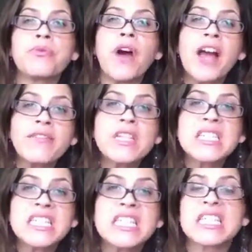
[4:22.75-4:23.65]
5 to
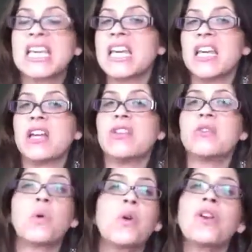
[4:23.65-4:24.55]
6
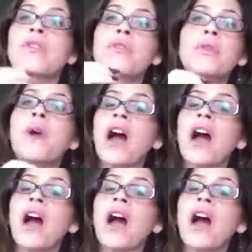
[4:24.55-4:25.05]
kids, or if you